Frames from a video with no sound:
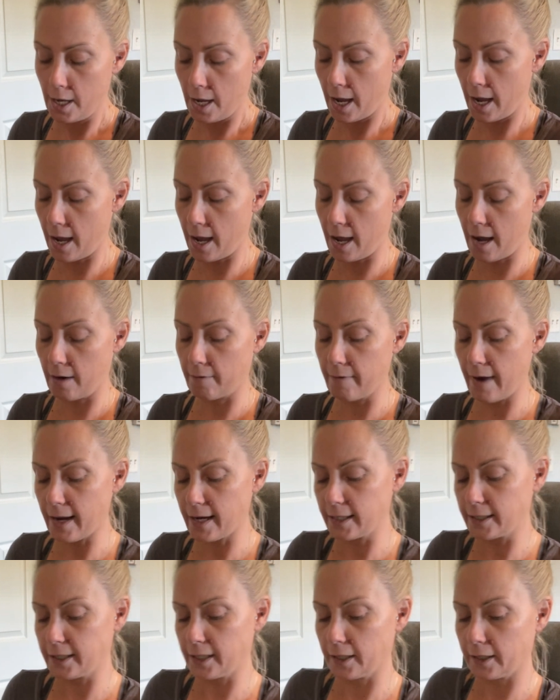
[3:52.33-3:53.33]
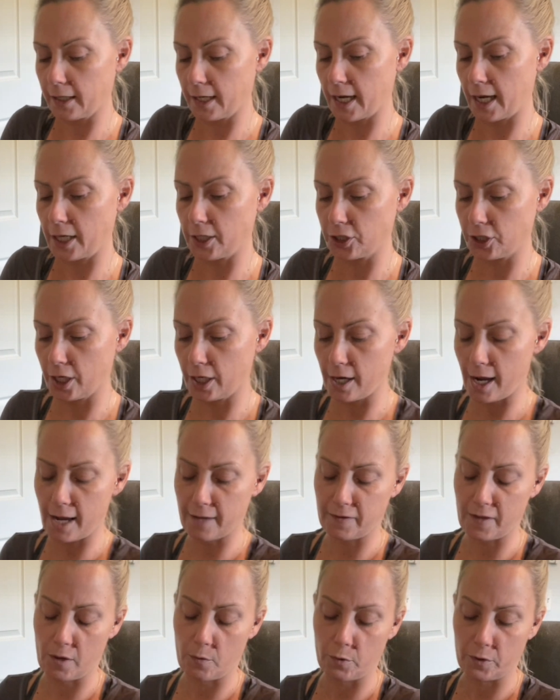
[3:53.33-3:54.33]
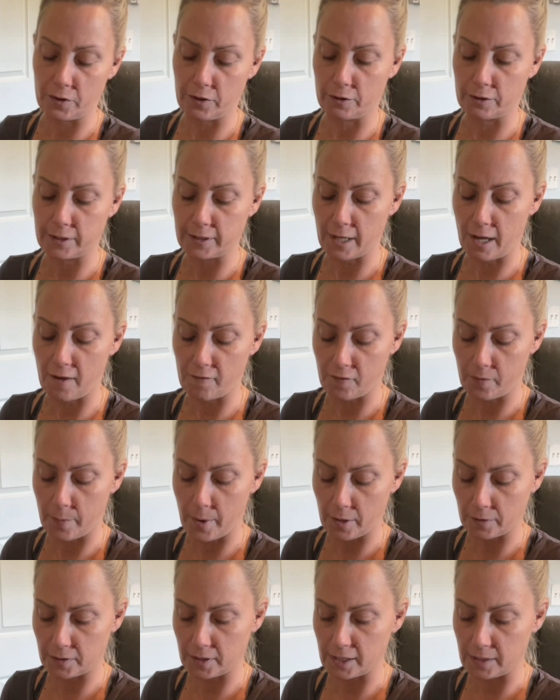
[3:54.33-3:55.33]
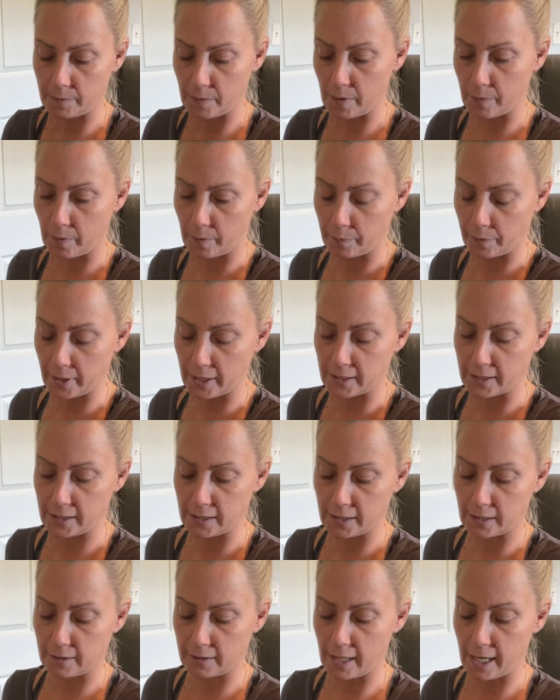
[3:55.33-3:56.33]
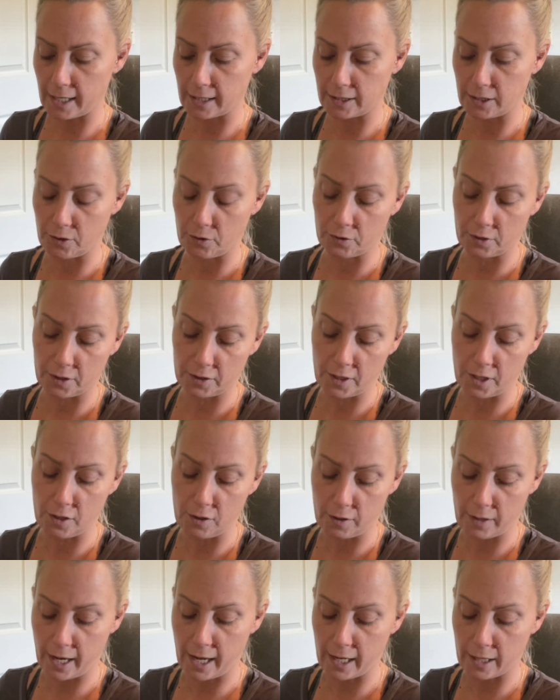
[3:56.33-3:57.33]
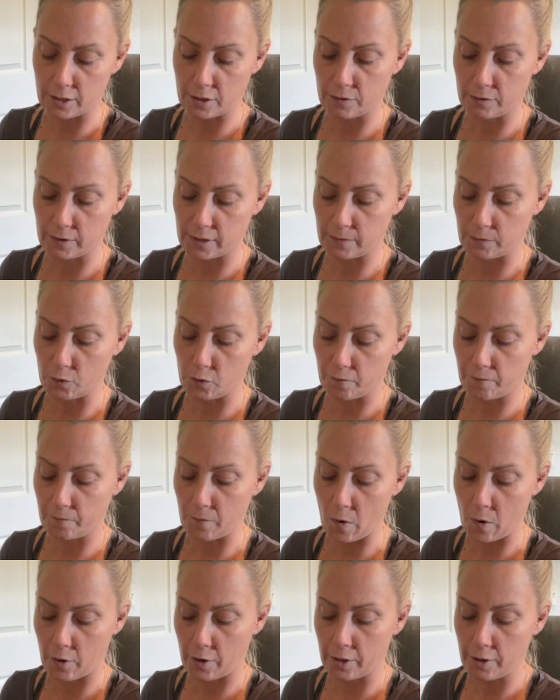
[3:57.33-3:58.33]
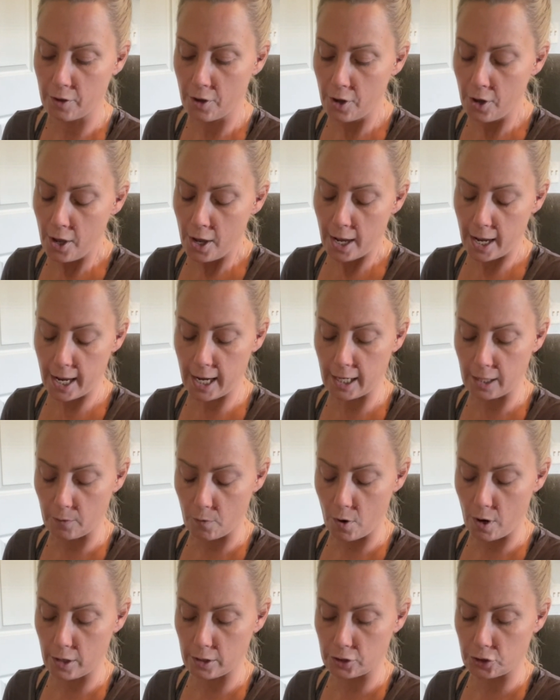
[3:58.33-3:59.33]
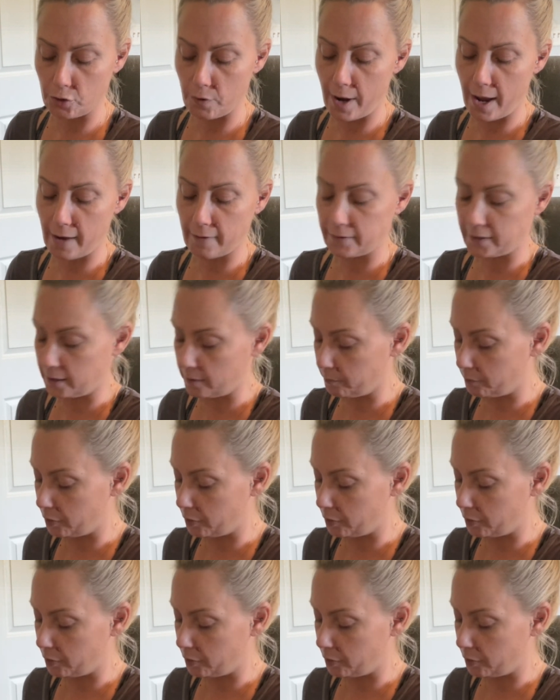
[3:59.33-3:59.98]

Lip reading: Reconciliation, I think, with yourself about these people, places, and things. The only thing you can do is move forward. Eight of Wands, you have some